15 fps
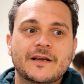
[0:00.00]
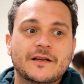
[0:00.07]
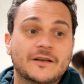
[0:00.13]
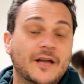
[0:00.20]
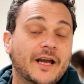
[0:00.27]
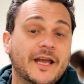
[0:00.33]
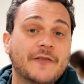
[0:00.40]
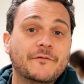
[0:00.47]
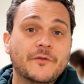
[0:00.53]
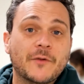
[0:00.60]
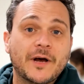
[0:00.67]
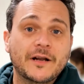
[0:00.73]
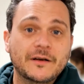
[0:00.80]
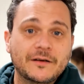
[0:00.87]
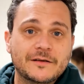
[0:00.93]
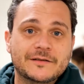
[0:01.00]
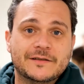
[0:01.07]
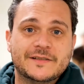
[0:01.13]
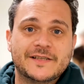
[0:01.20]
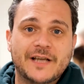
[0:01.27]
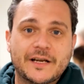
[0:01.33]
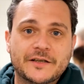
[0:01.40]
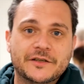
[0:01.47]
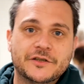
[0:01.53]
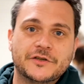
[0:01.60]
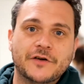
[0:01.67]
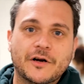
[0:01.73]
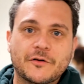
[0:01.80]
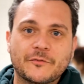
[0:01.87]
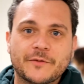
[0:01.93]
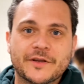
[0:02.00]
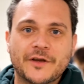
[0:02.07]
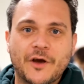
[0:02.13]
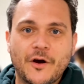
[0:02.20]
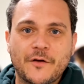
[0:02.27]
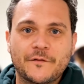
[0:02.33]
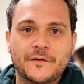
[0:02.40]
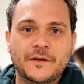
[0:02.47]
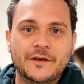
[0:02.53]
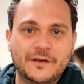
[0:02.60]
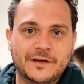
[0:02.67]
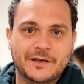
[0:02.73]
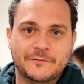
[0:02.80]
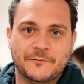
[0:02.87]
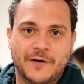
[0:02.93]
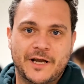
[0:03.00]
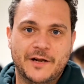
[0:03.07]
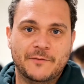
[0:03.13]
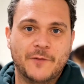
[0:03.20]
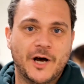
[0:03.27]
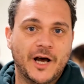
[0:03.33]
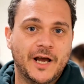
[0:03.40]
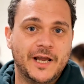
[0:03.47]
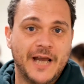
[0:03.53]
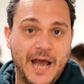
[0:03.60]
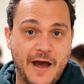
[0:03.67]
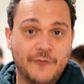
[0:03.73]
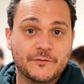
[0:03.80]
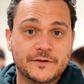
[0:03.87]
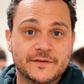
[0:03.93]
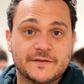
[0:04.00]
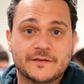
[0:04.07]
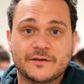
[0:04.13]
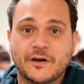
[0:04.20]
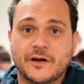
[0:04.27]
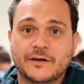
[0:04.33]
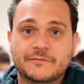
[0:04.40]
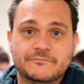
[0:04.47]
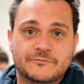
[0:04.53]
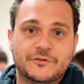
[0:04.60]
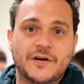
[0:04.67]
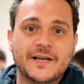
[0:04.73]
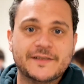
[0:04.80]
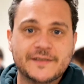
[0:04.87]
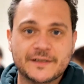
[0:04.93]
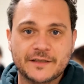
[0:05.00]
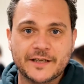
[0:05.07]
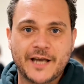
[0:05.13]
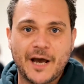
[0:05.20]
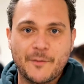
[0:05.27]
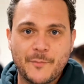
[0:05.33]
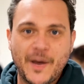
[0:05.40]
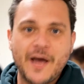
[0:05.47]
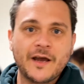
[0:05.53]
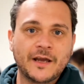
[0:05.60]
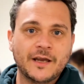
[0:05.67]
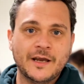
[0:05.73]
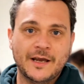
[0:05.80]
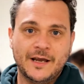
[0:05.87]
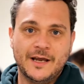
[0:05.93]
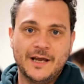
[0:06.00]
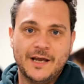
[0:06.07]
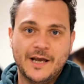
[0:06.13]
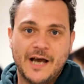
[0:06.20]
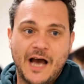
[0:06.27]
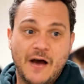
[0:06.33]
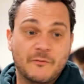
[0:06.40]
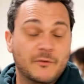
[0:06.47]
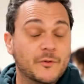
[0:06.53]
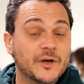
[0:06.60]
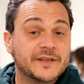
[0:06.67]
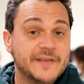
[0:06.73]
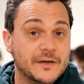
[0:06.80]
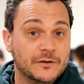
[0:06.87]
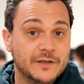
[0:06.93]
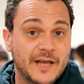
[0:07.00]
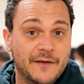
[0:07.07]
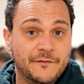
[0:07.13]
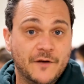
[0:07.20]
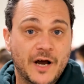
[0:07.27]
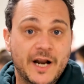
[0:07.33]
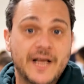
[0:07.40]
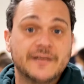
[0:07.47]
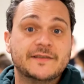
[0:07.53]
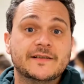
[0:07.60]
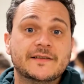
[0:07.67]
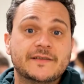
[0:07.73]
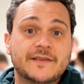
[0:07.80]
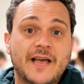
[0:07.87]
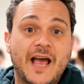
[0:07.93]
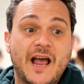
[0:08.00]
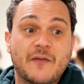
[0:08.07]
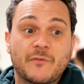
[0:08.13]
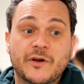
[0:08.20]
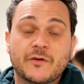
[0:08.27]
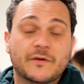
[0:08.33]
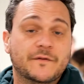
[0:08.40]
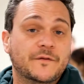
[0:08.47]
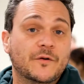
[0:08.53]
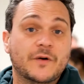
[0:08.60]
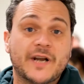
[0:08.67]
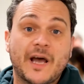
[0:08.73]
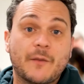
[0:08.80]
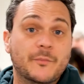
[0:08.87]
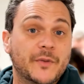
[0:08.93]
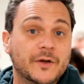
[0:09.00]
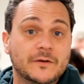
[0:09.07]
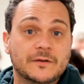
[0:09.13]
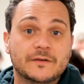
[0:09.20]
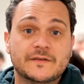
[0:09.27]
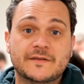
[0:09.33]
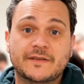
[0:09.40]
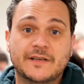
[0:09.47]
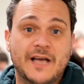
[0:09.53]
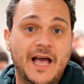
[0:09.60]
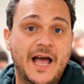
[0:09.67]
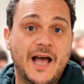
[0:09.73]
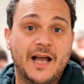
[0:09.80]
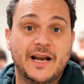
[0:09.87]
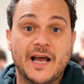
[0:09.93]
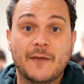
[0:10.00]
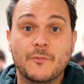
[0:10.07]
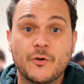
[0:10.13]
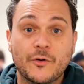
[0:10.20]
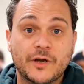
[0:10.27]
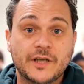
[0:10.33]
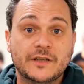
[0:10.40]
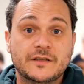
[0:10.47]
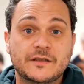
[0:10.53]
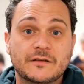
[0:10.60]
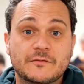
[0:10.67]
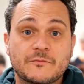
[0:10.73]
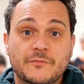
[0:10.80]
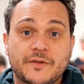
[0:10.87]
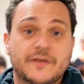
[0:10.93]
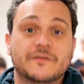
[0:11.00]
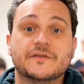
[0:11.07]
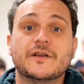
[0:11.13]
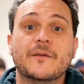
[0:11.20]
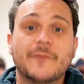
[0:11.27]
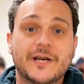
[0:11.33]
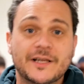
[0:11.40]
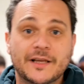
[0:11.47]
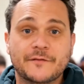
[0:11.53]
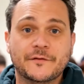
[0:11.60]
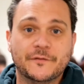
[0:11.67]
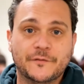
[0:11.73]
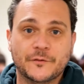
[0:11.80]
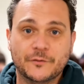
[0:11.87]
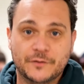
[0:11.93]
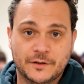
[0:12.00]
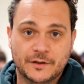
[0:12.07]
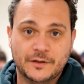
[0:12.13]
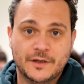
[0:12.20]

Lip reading: Like everyone, started to struggle with COVID when my hours got drastically cut back. We worked out all our finances and we could afford our bills and our mortgage, but there was no money left for food.